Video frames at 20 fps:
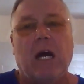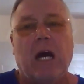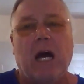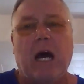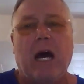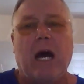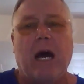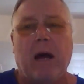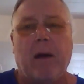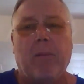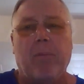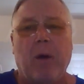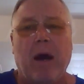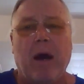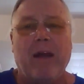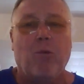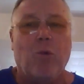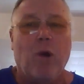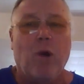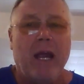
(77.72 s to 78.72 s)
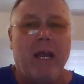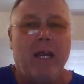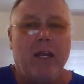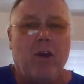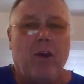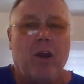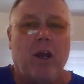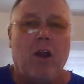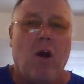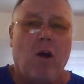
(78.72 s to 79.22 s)
By the way,
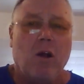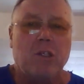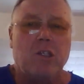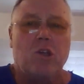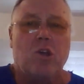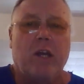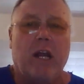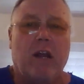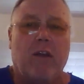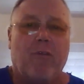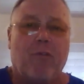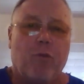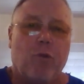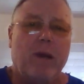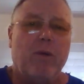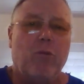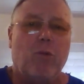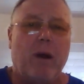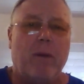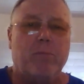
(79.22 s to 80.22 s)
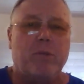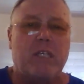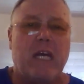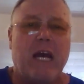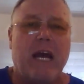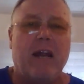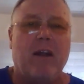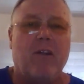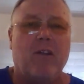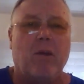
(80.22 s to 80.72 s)
you can also get a free
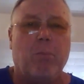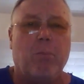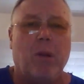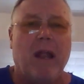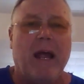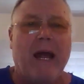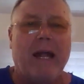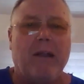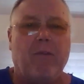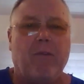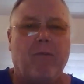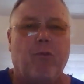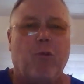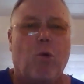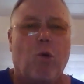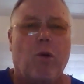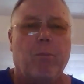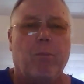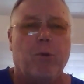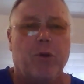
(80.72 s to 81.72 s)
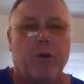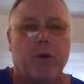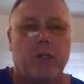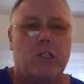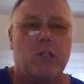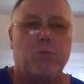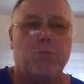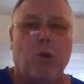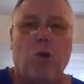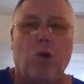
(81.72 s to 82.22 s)
website on the platform to
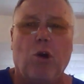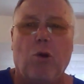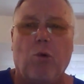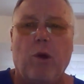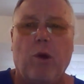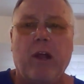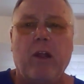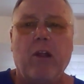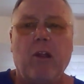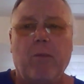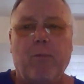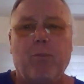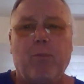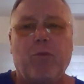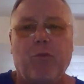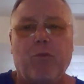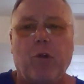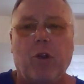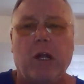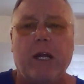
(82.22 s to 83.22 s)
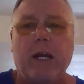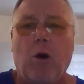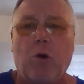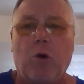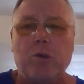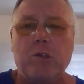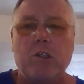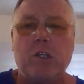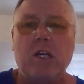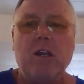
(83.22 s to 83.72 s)
explore with, fully
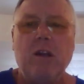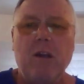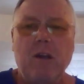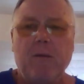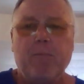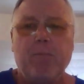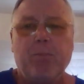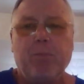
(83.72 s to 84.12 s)
hosted.